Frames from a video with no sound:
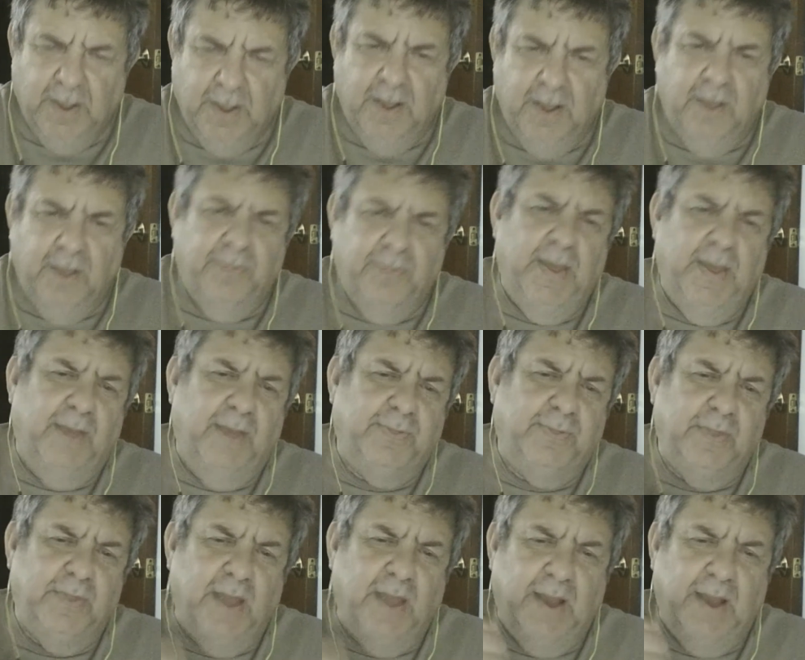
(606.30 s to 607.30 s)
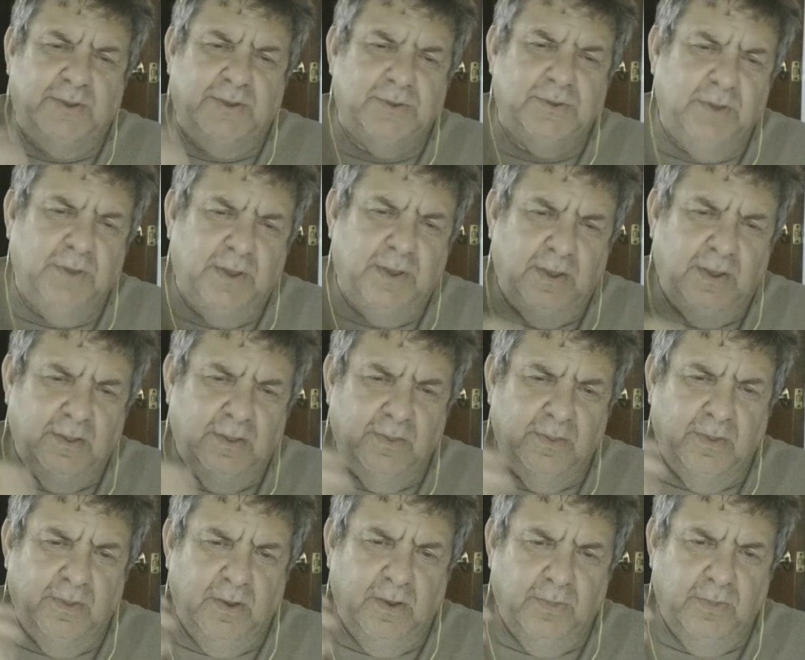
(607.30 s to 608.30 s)
that actually
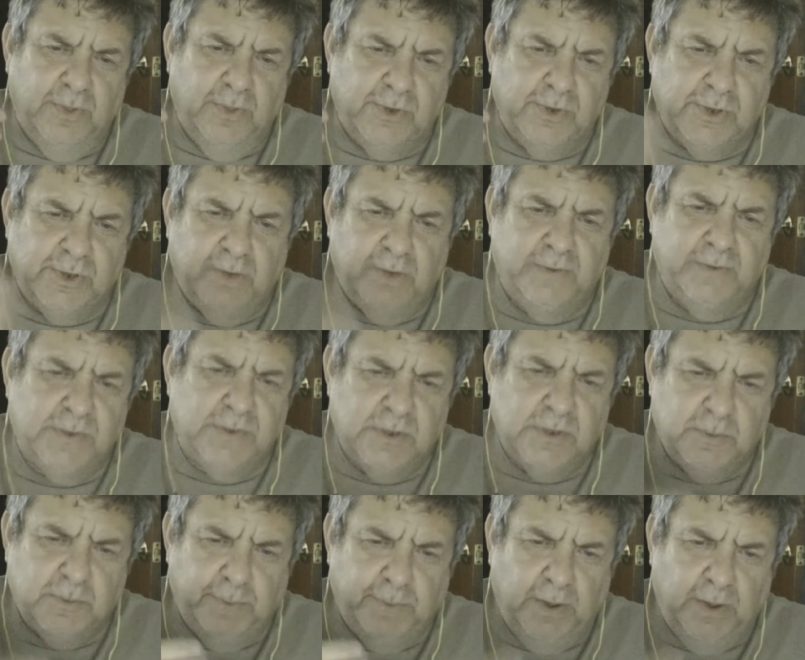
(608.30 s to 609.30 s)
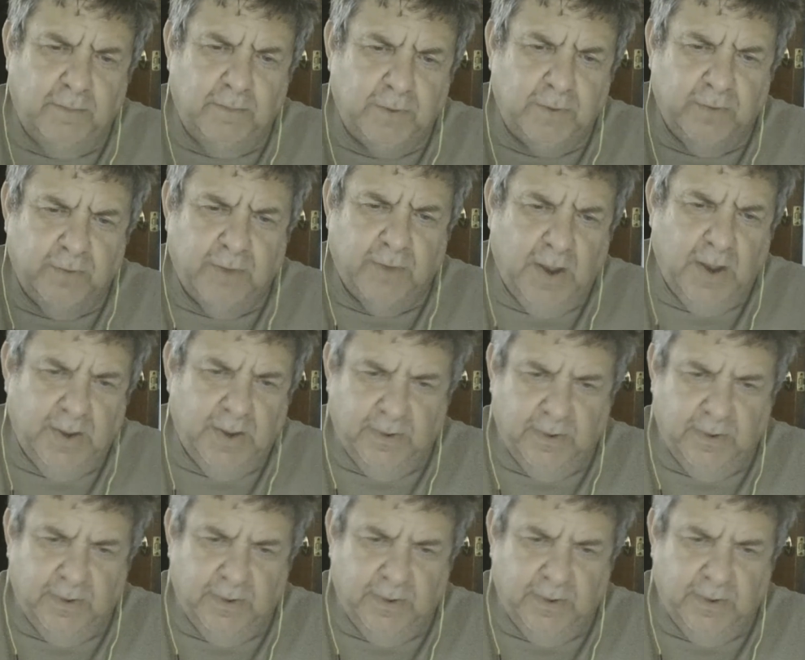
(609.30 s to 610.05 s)
the services being provided